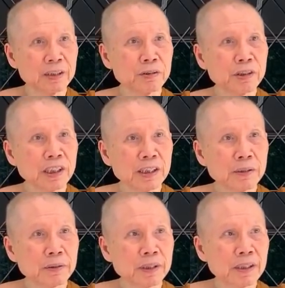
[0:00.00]
You are
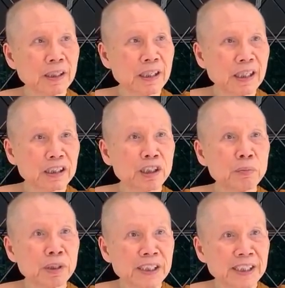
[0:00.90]

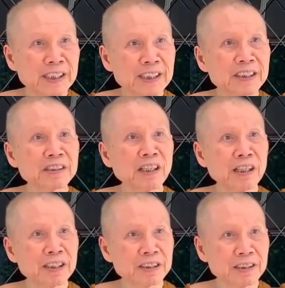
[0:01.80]
accumulating this
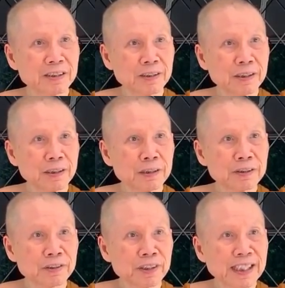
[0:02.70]
knowledge,
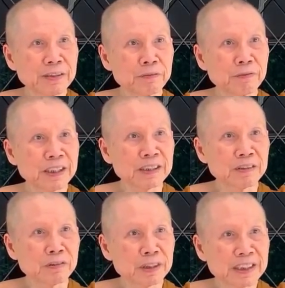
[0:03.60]
so that
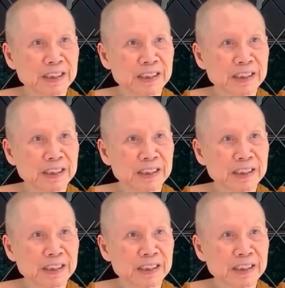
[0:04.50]
when